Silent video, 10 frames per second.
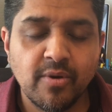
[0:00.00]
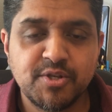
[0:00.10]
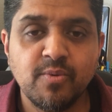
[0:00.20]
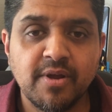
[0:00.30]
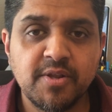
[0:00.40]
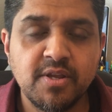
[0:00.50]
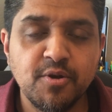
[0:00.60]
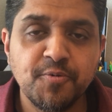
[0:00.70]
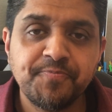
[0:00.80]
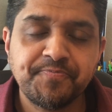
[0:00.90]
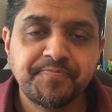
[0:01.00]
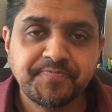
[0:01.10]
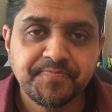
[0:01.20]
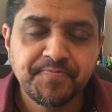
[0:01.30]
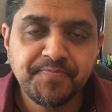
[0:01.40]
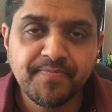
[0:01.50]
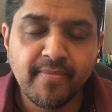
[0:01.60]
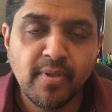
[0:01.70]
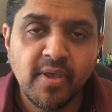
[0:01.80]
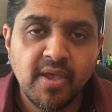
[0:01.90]
what you want to do,
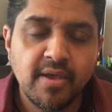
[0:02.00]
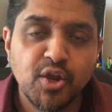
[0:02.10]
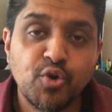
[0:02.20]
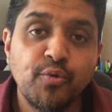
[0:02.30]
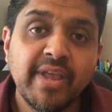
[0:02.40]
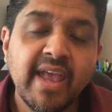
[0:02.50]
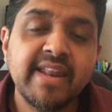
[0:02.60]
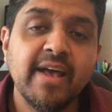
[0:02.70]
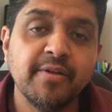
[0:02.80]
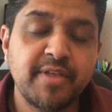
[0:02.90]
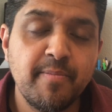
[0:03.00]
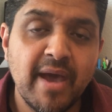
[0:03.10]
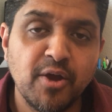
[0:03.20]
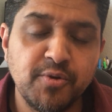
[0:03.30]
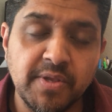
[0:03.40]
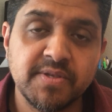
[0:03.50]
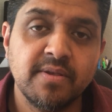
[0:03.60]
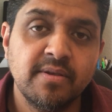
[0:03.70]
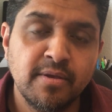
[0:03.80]
create healthy boundaries.